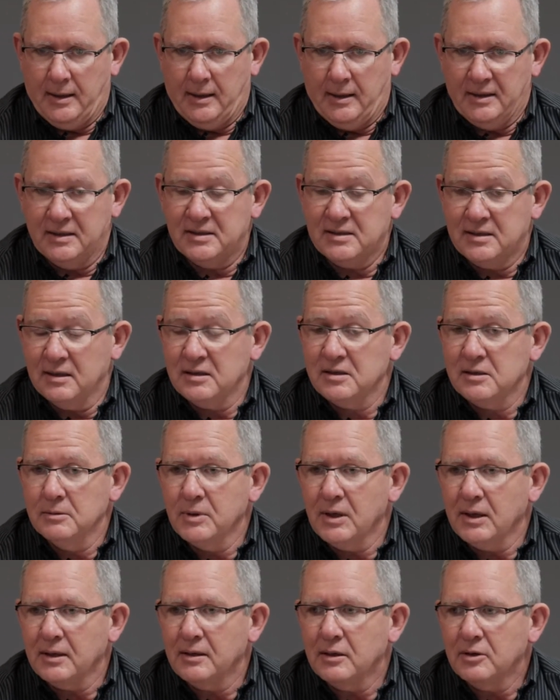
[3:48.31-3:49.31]
it's
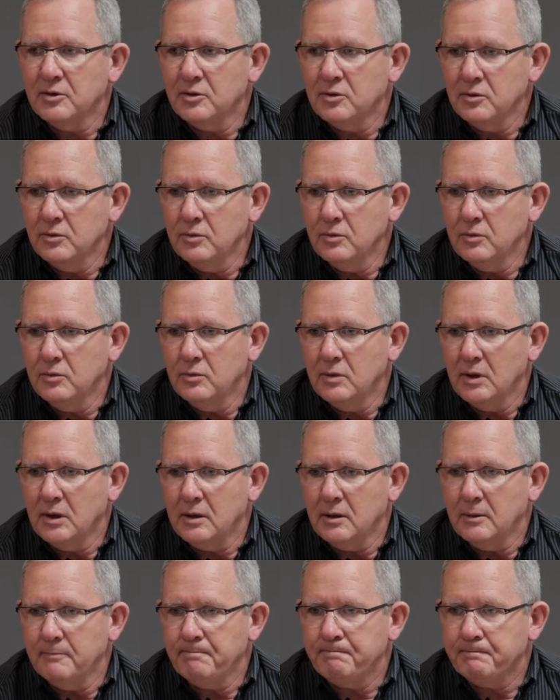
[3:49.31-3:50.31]
testament, I think,
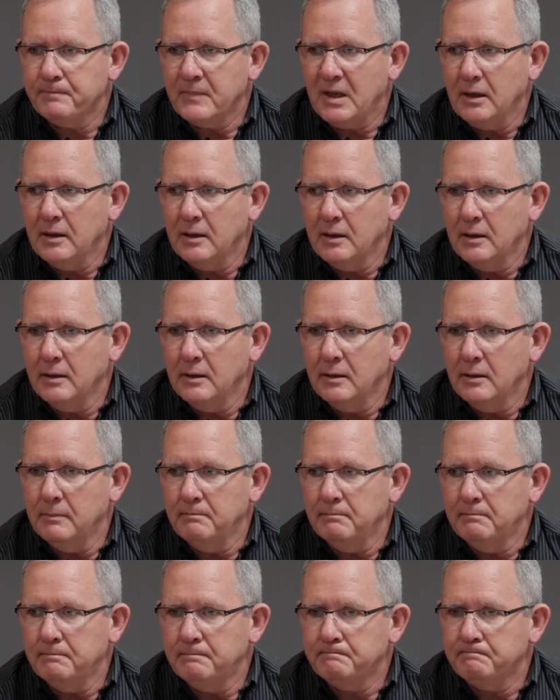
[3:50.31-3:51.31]
to
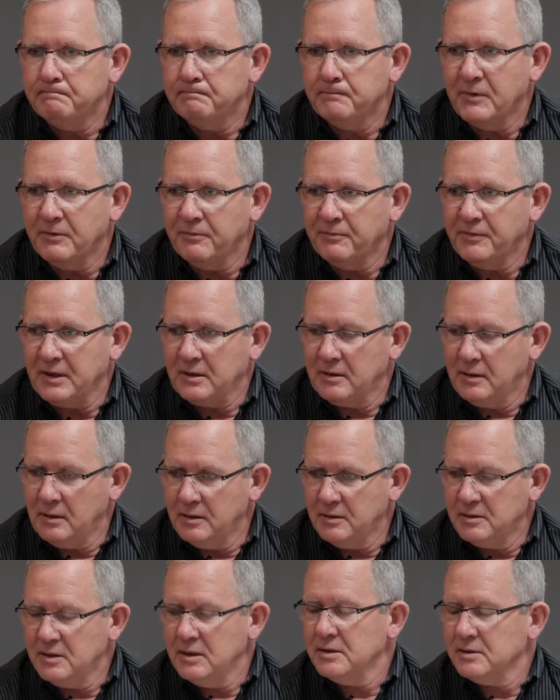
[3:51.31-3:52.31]
the fact that
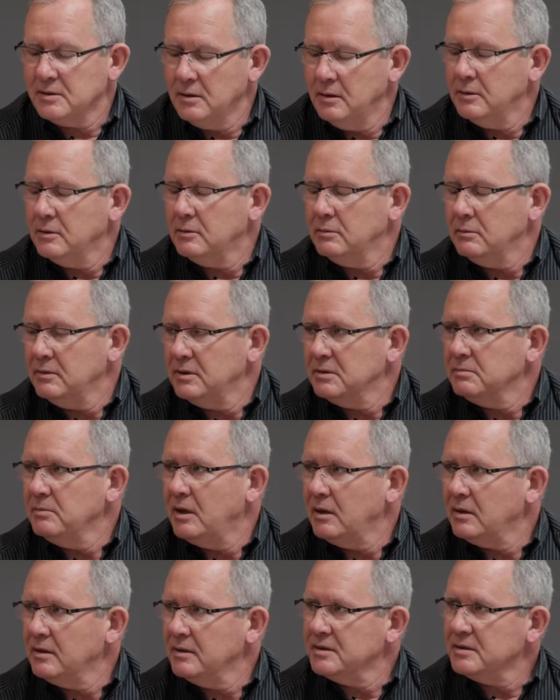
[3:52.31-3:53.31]
it is going to all these
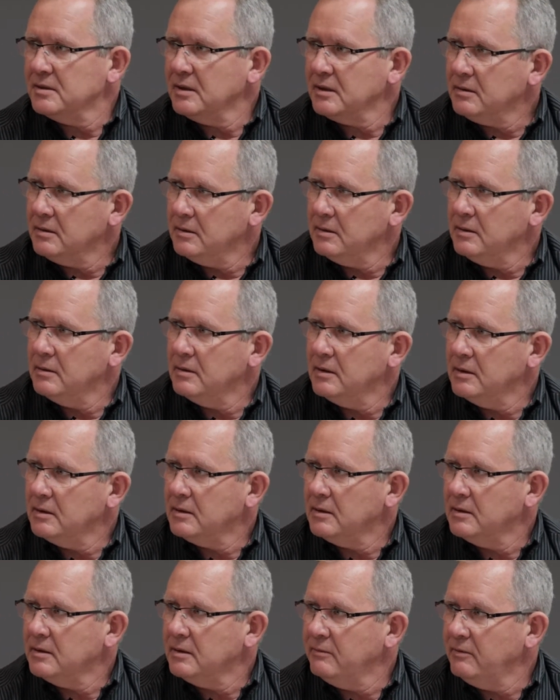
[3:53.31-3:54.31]
markets, that
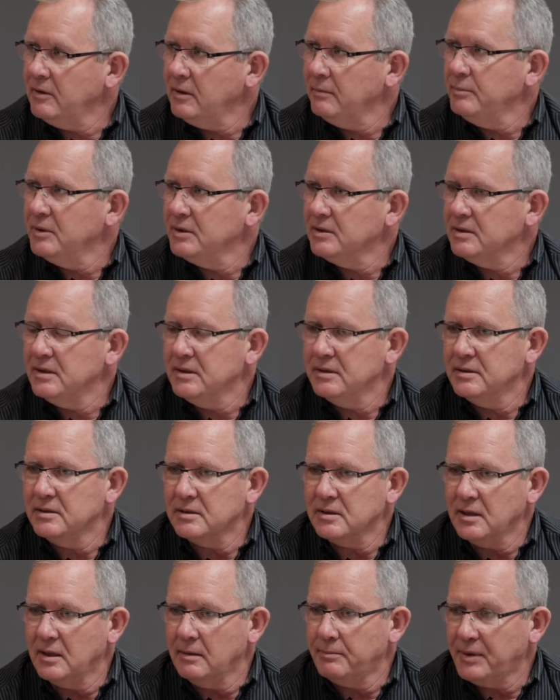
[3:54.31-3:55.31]
the development
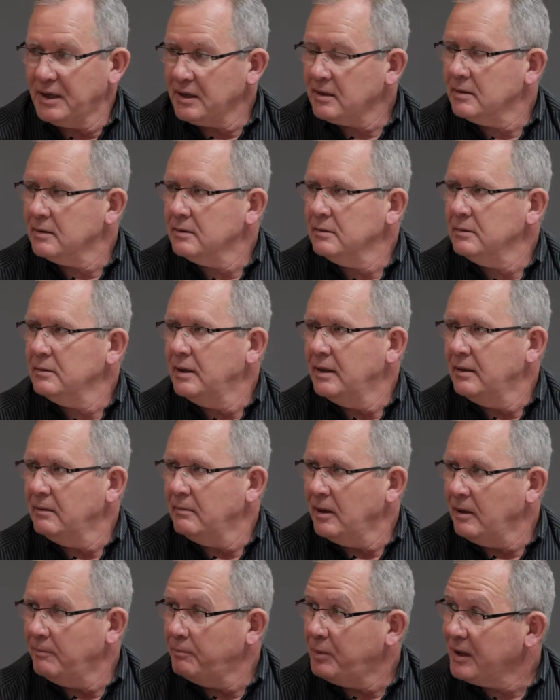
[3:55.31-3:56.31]
is practical
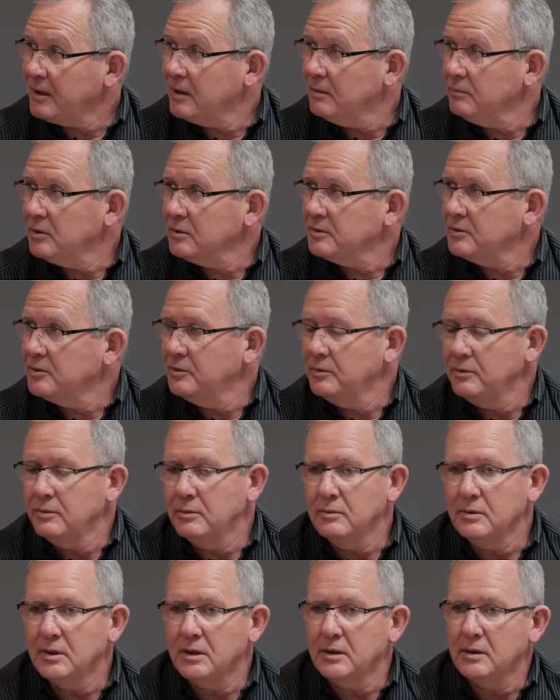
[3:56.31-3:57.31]
and applicable
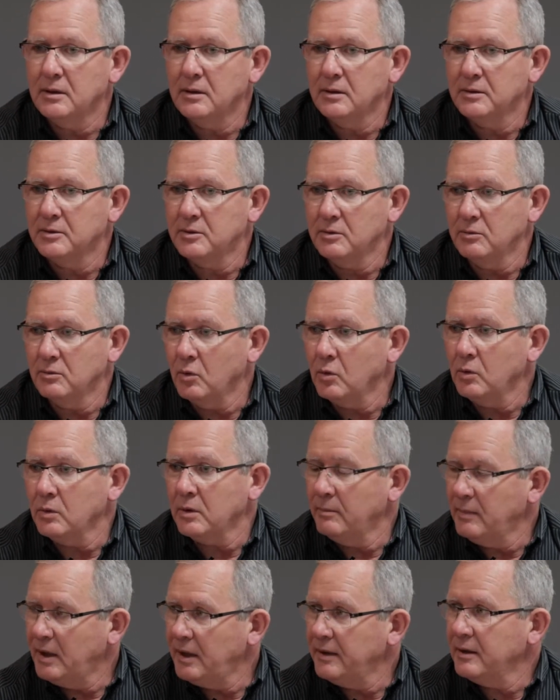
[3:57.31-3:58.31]
to all the
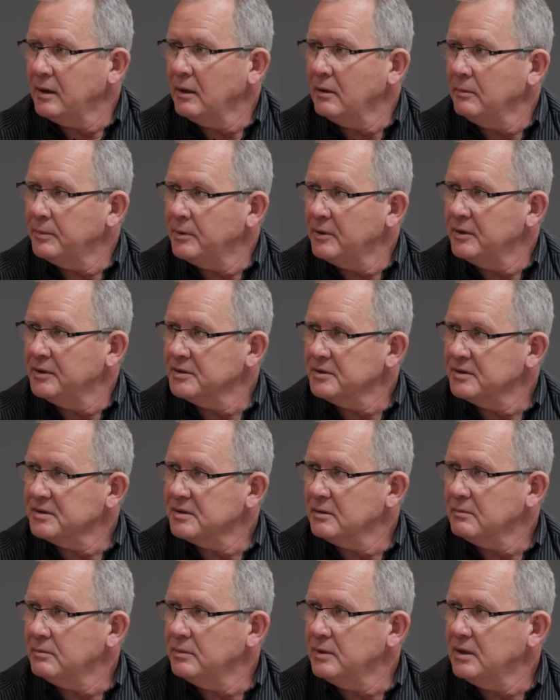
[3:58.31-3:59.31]
mining operations
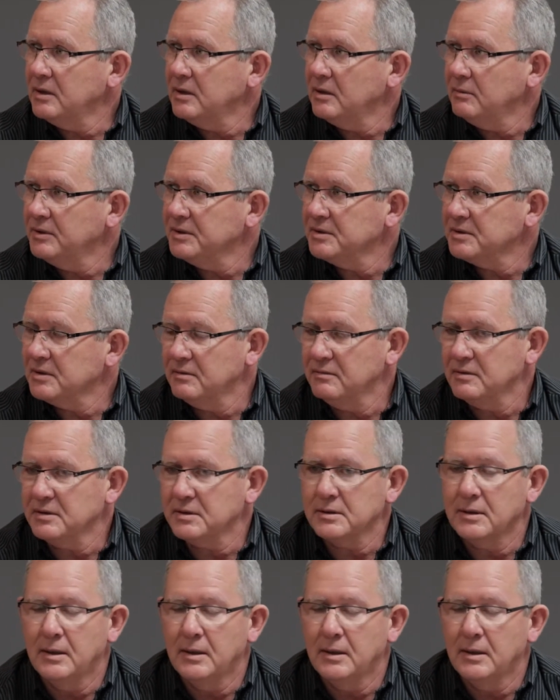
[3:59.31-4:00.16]
that we service.